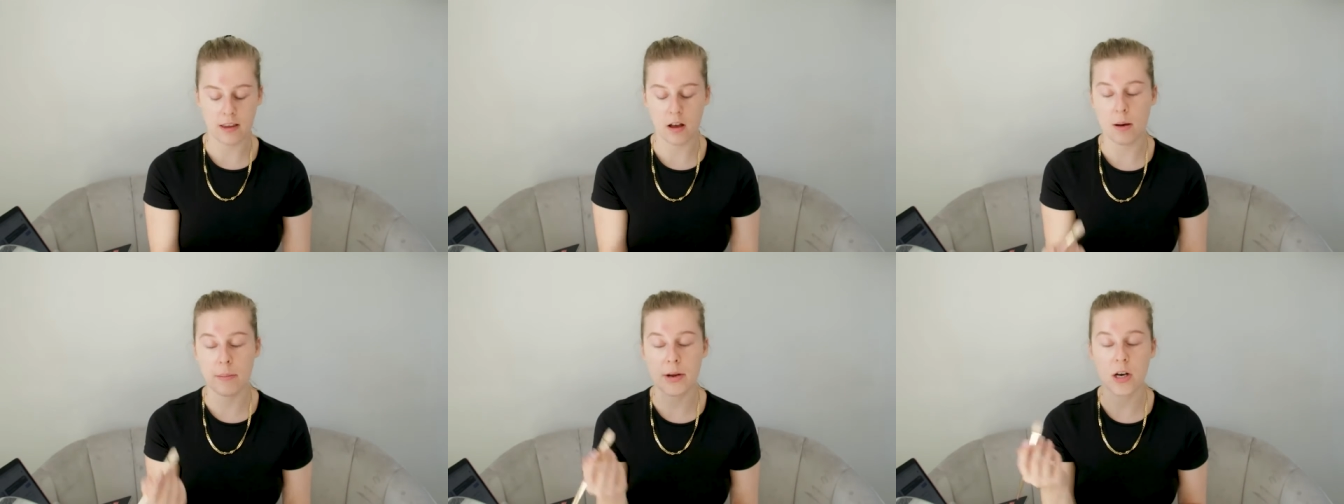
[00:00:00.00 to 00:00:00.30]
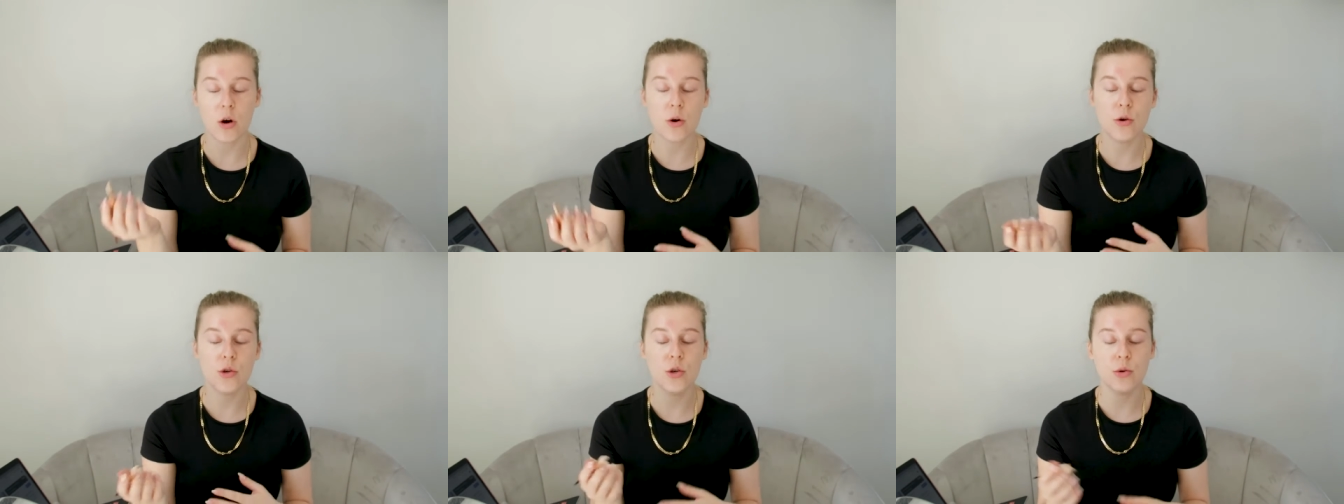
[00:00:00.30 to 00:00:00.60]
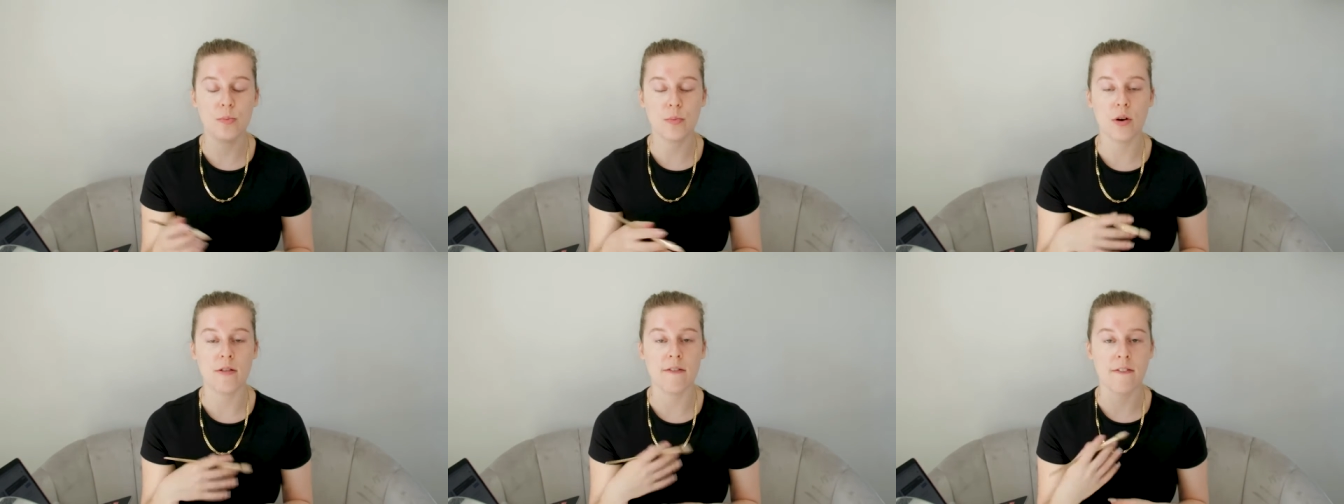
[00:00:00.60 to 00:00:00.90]
I mean, oh, OU
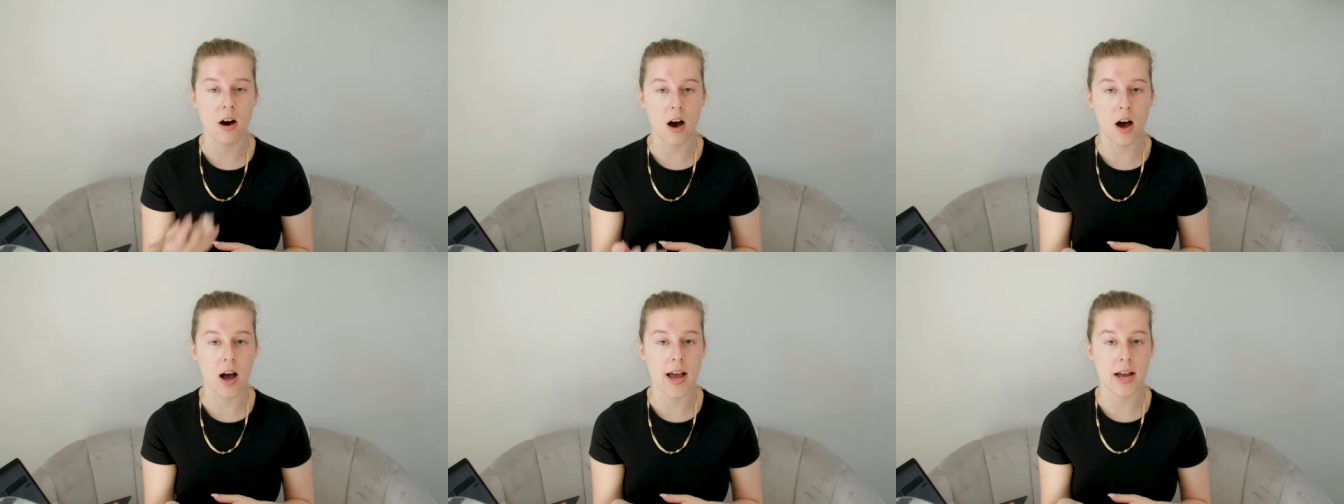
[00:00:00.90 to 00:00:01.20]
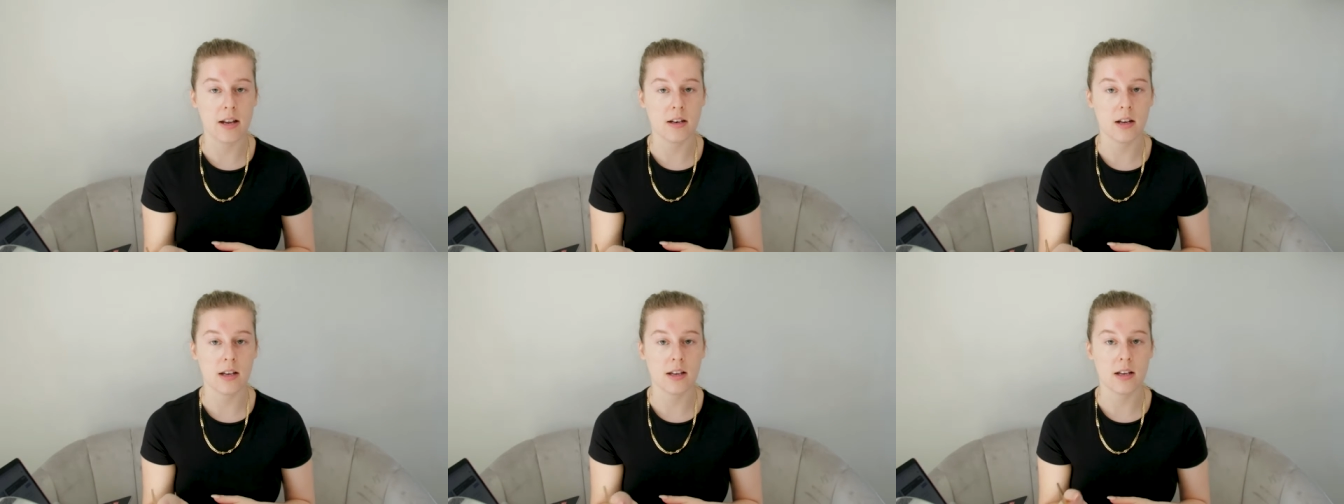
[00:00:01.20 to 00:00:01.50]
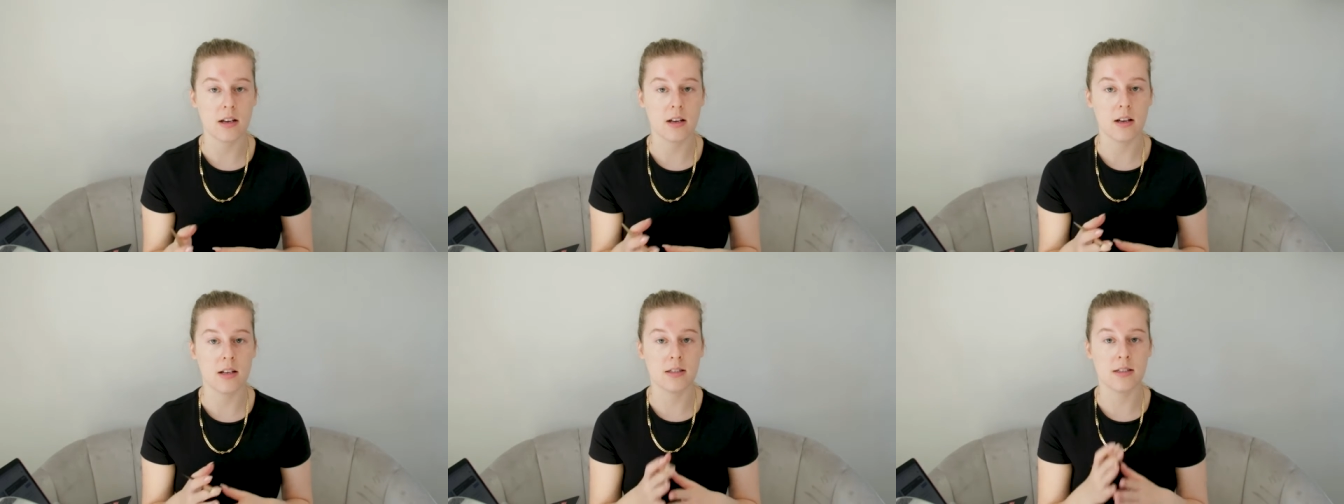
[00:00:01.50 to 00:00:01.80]
provide like
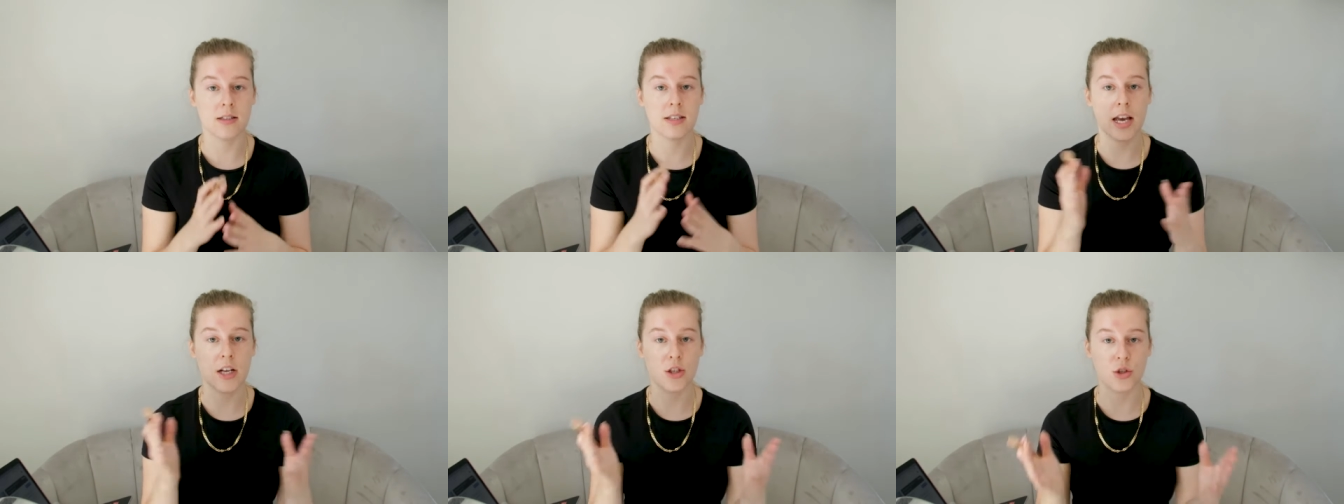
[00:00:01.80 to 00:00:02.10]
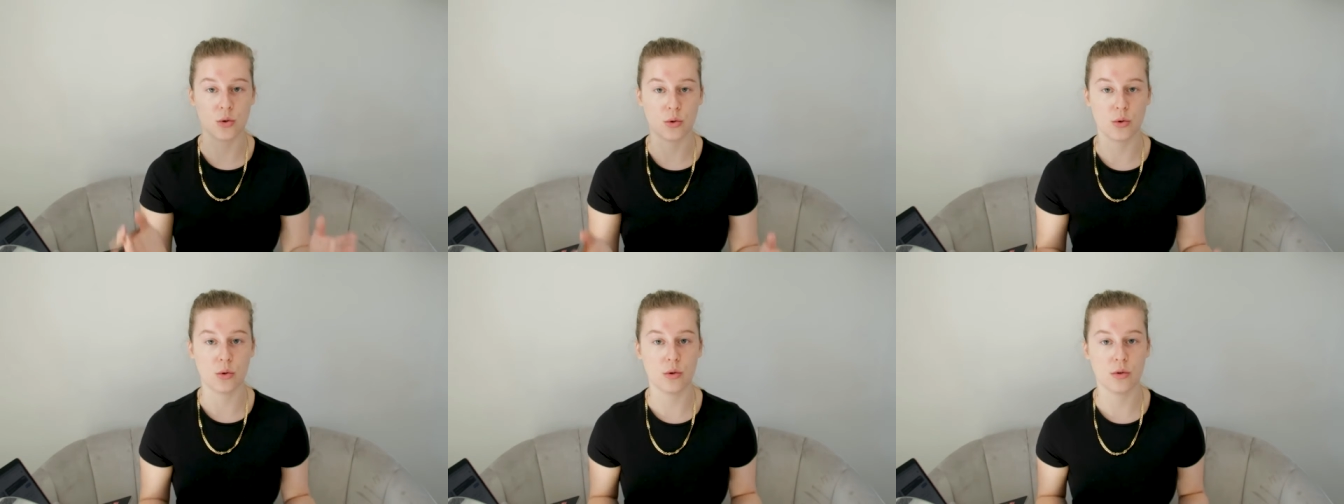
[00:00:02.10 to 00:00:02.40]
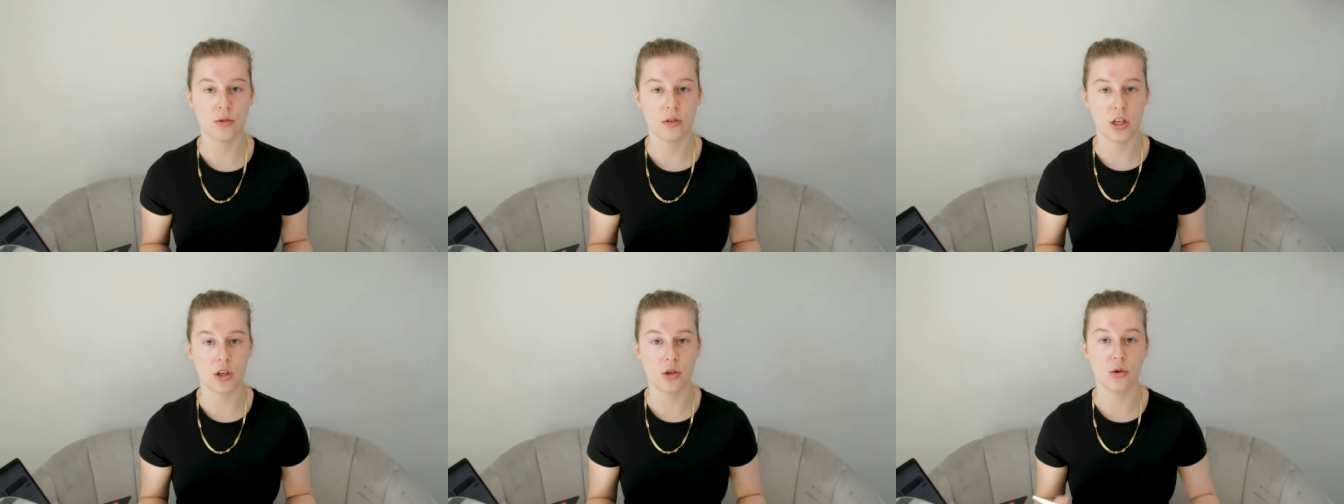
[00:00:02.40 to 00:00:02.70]
a schedule
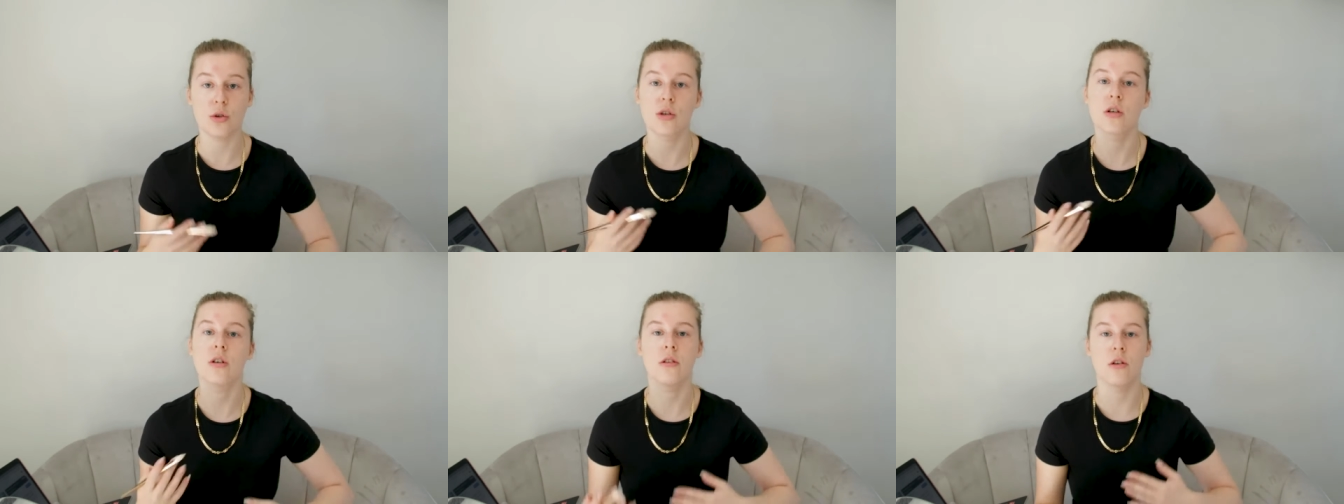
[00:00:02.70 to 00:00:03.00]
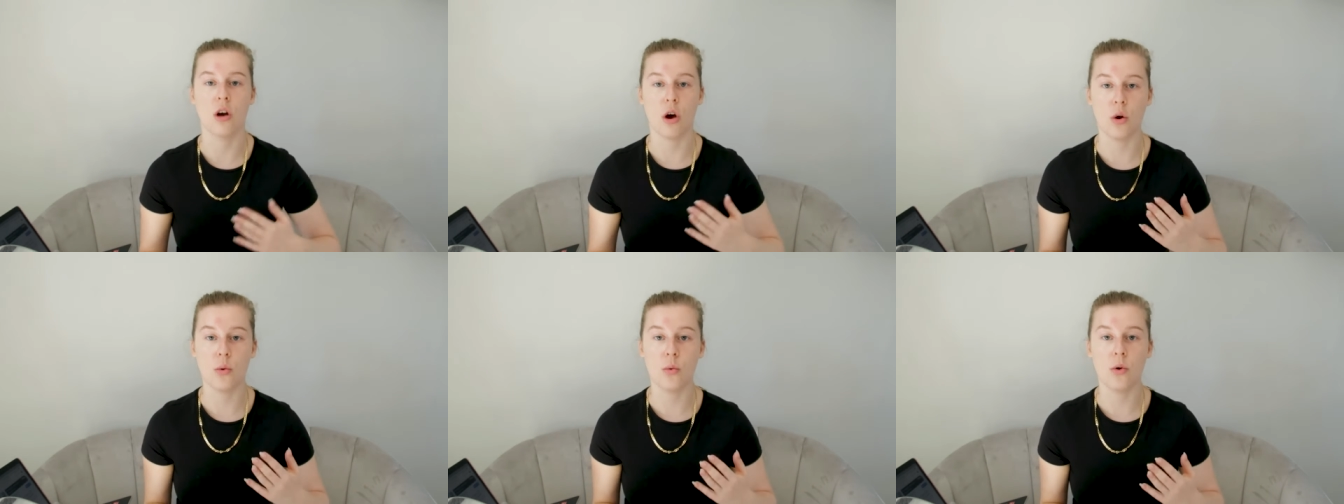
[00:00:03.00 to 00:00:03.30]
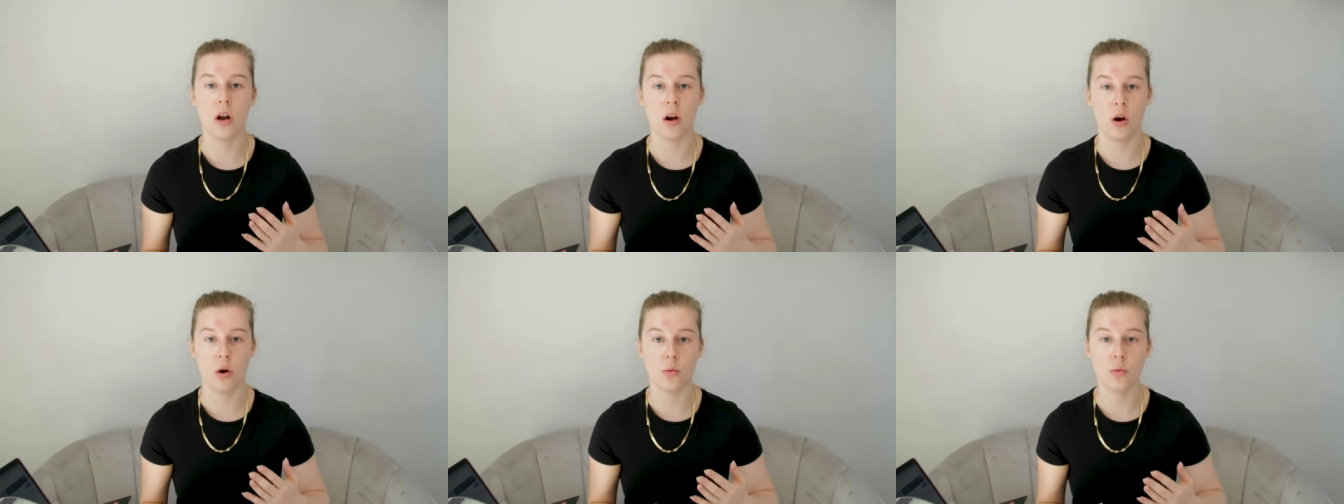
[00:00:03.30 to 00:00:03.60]
that you can go
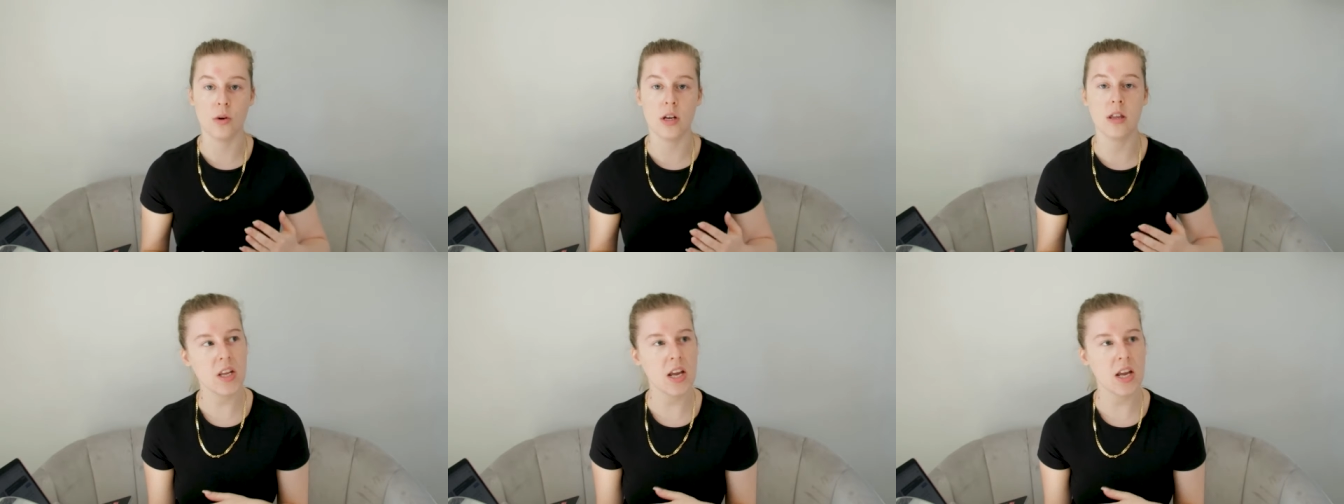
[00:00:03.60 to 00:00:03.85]
along with,